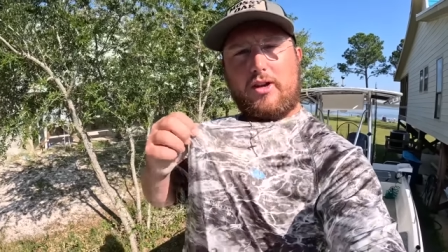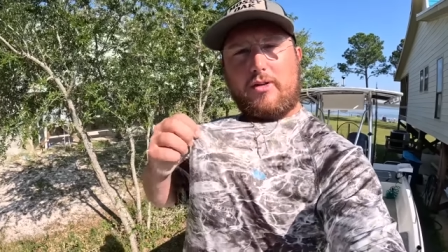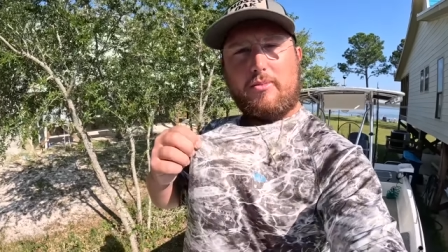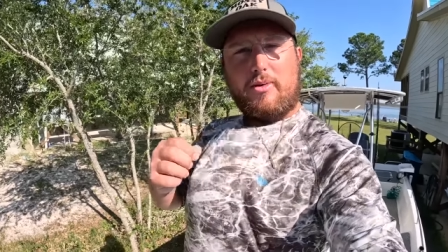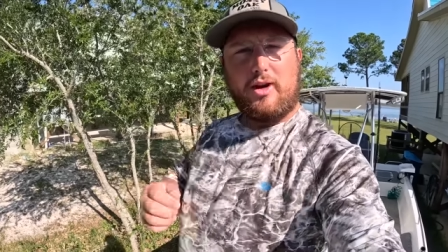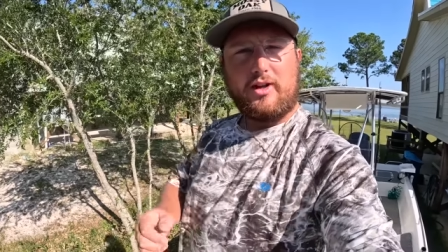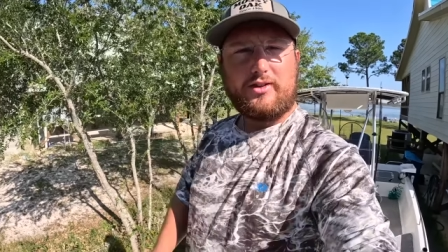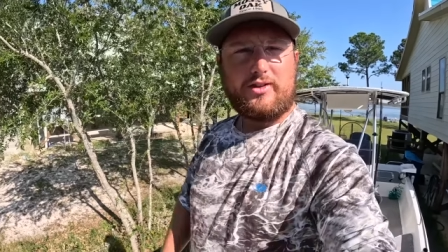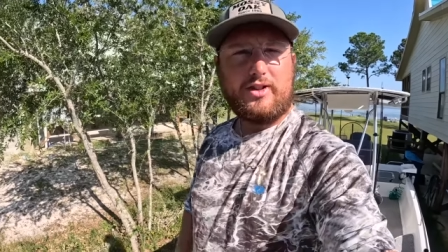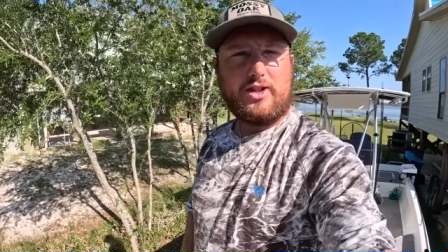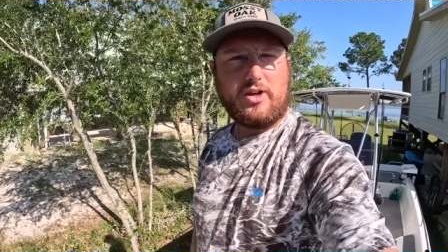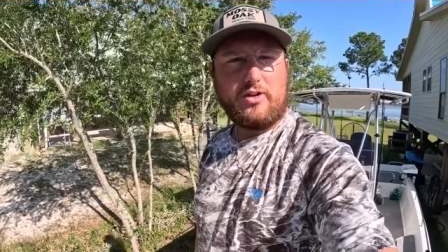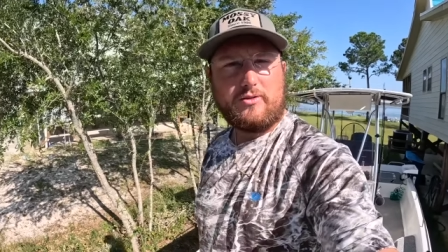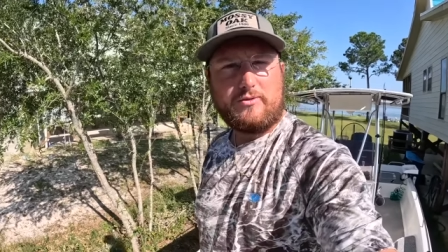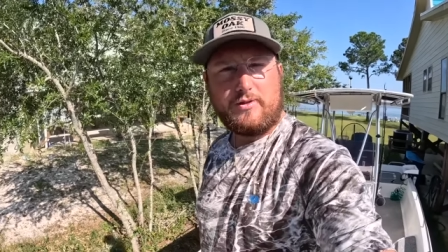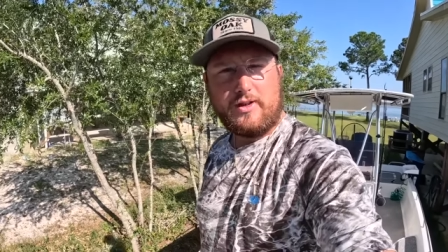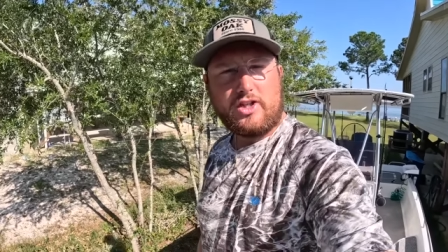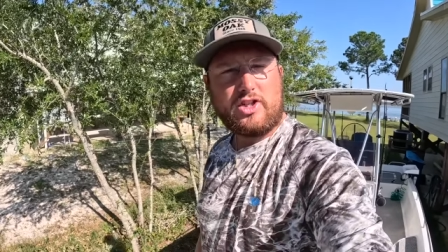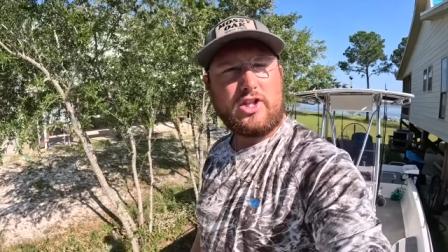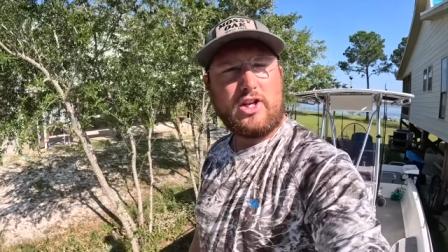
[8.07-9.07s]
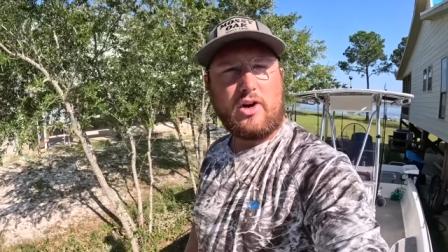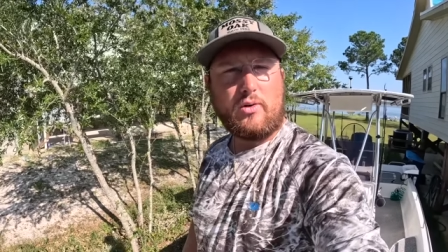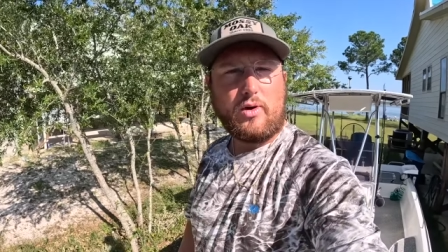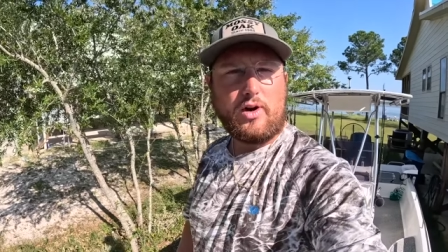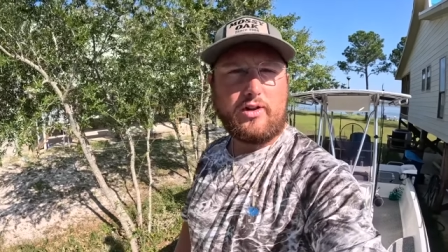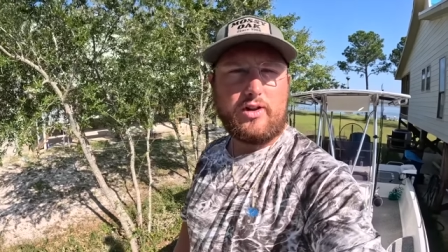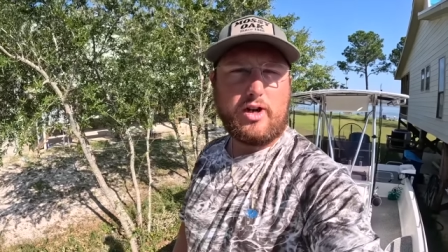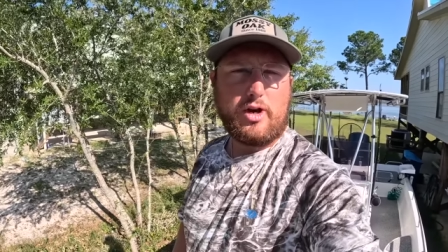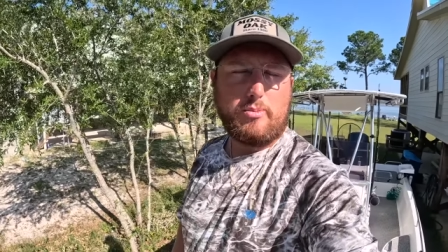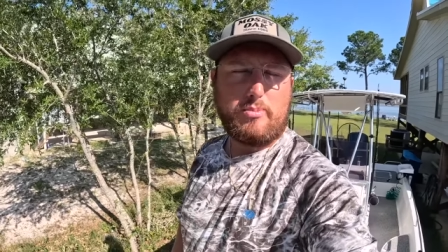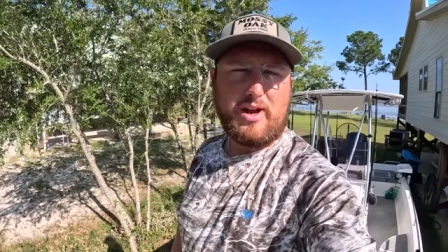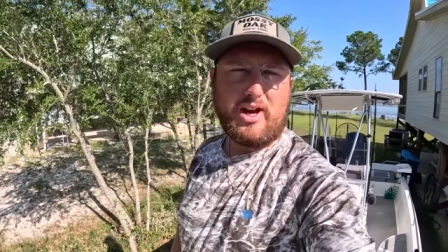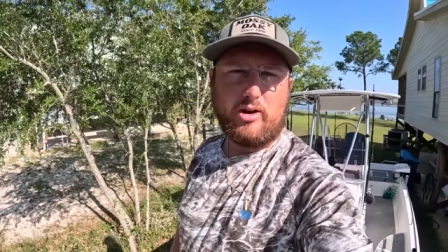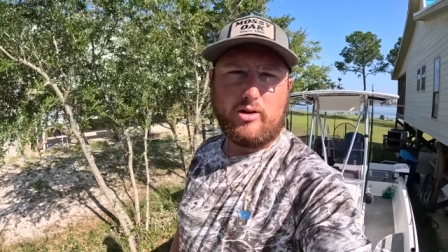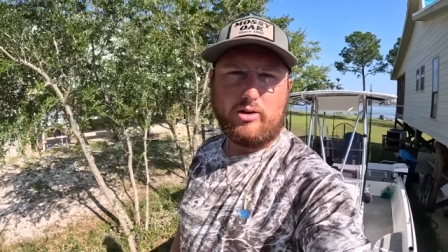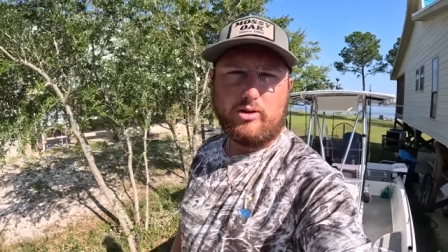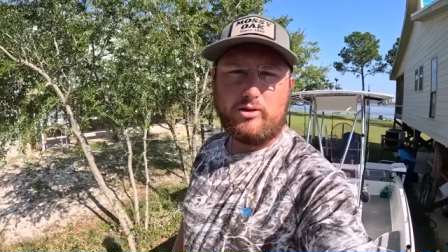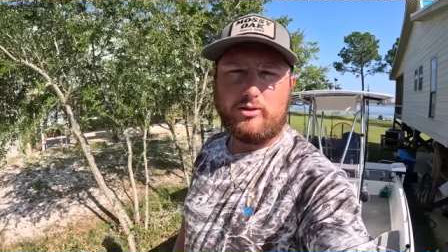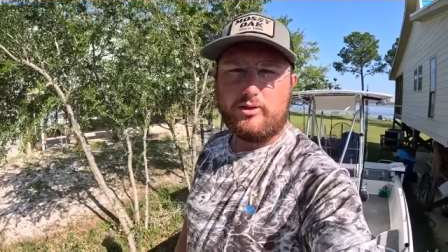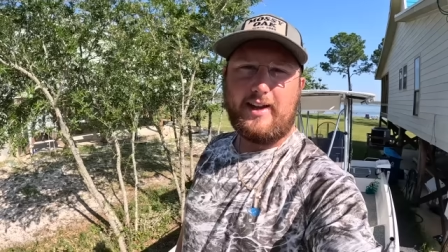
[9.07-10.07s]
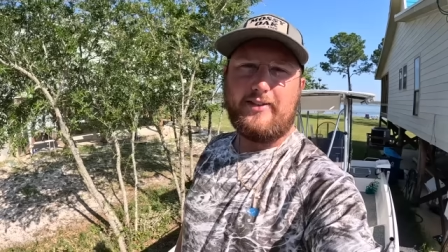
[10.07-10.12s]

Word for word: Mossy Oak Fishing, I wear their apparel,